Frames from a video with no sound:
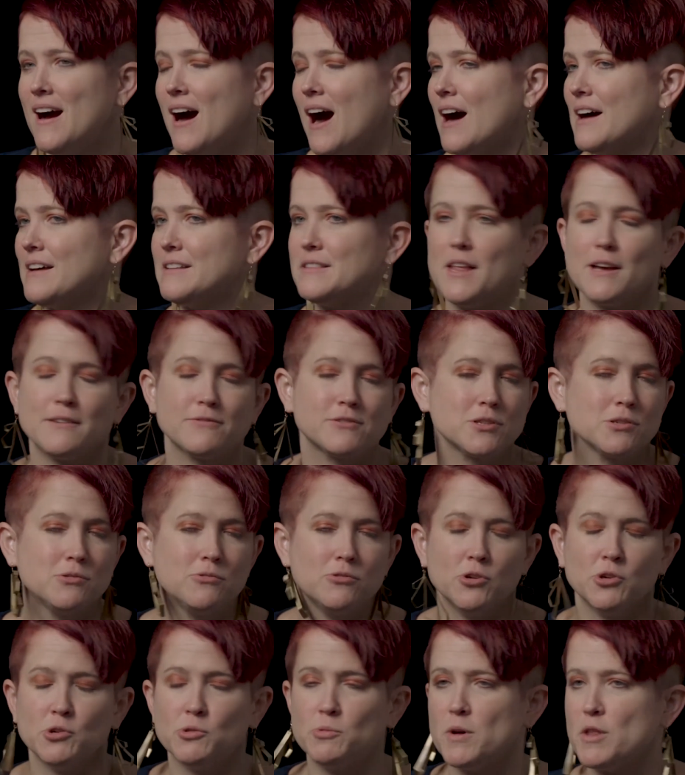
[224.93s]
I left
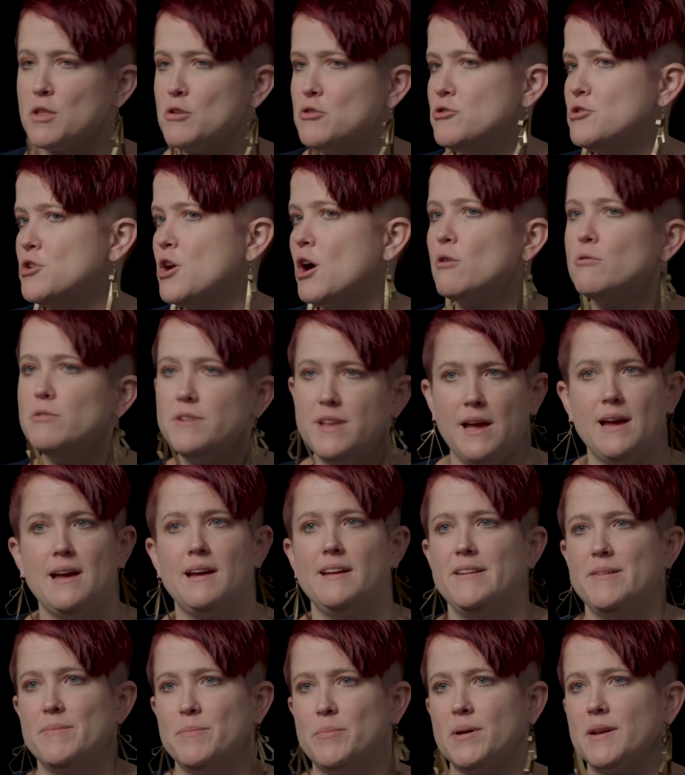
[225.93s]
school with no
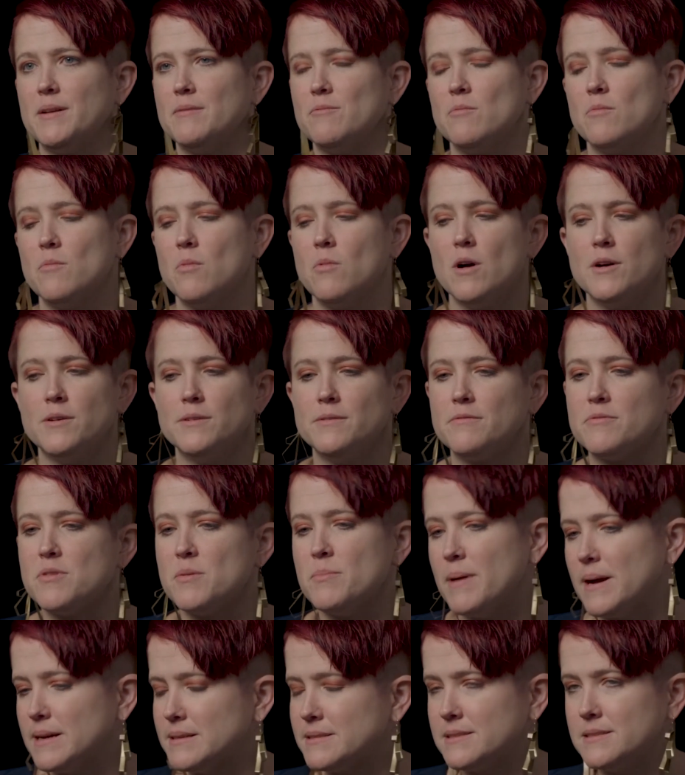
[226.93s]
debt, but one of the
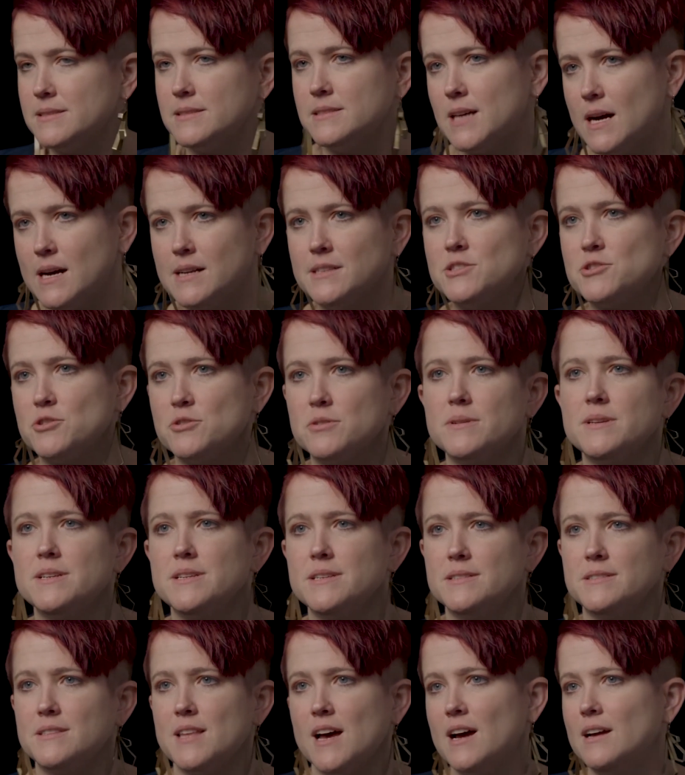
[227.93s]
best design
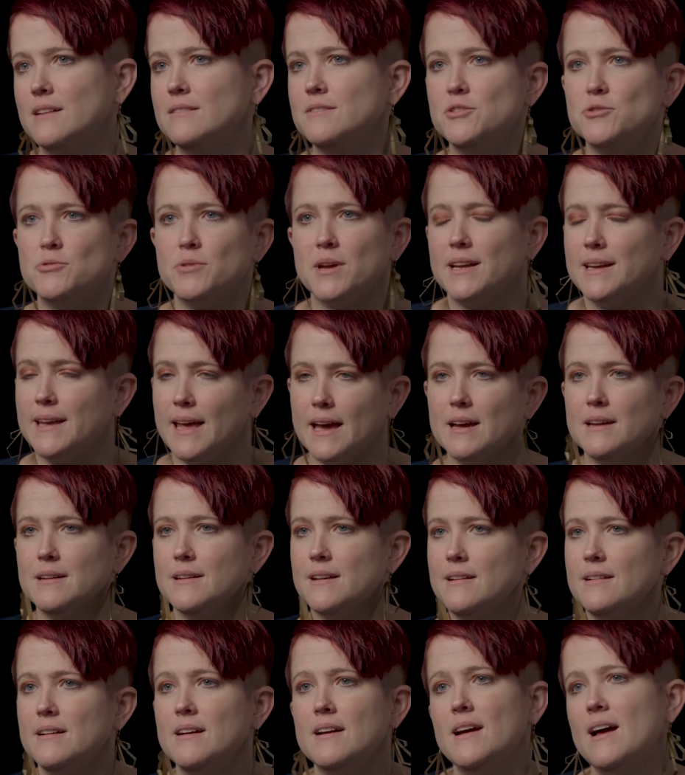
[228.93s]
degrees that you can get.